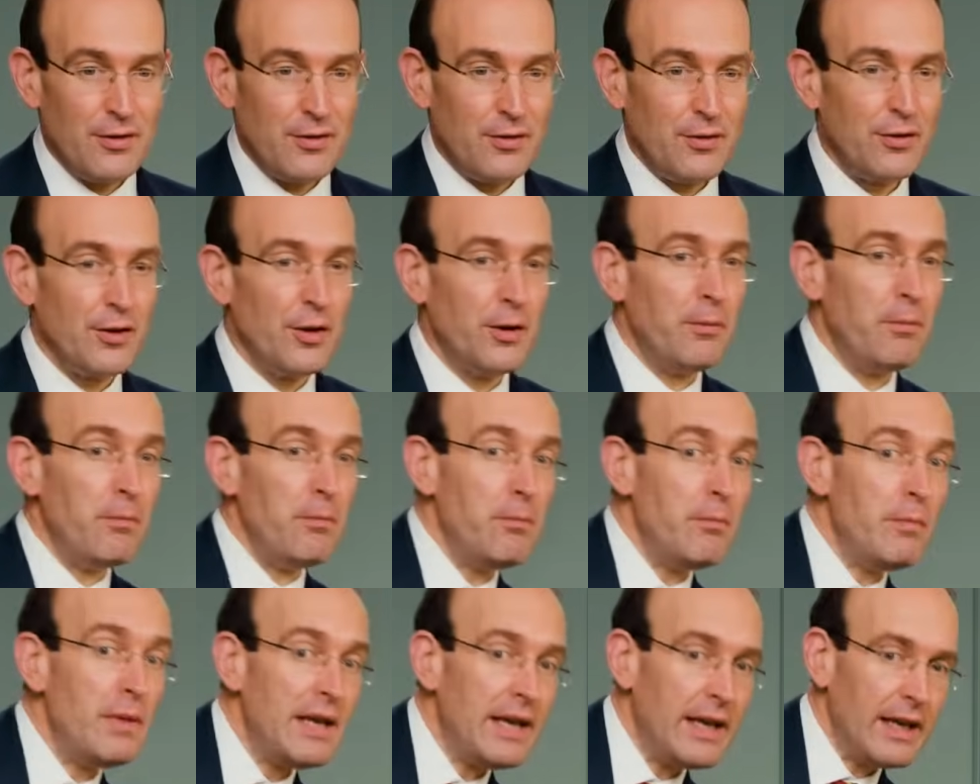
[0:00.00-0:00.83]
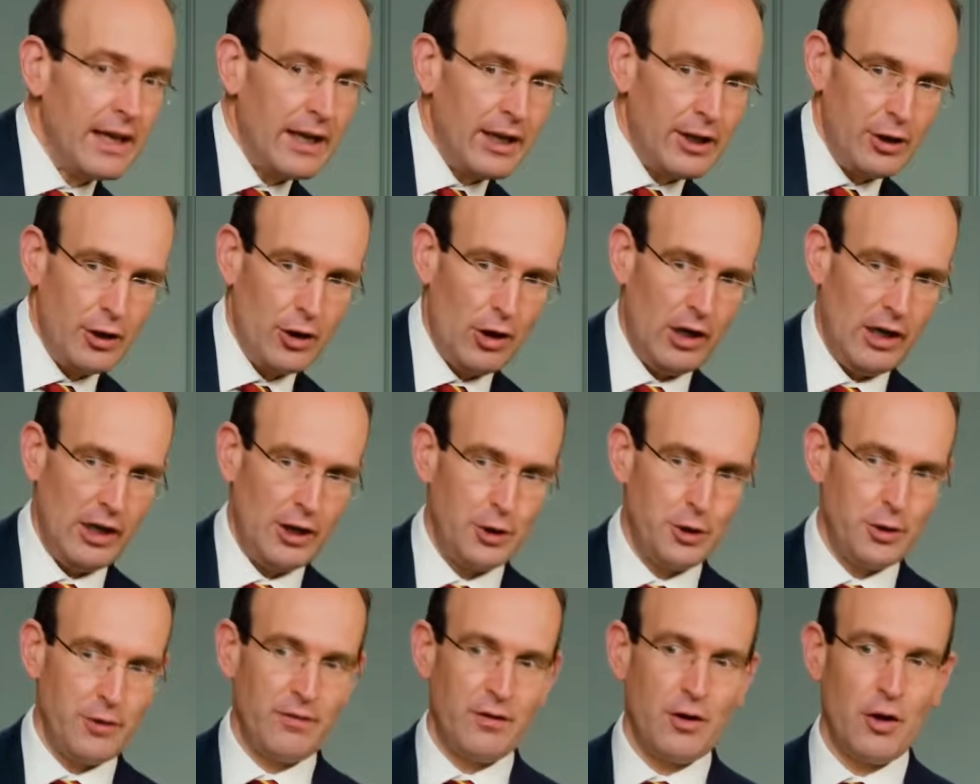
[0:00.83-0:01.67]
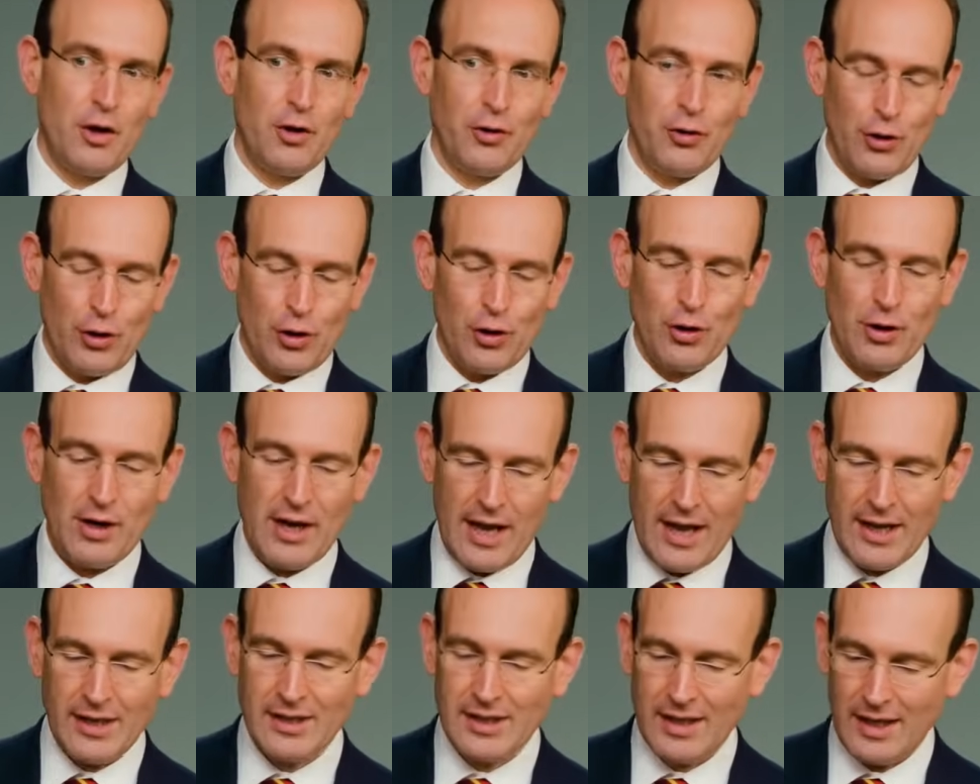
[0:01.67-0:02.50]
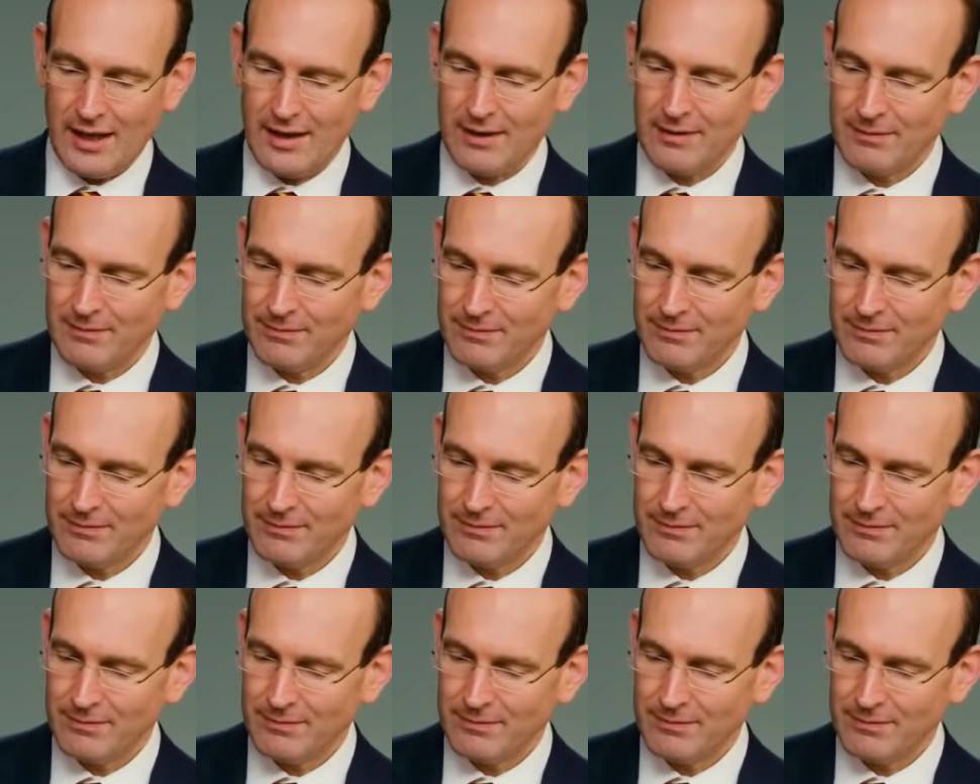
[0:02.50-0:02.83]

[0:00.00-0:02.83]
than mere knowledge of God the Creator.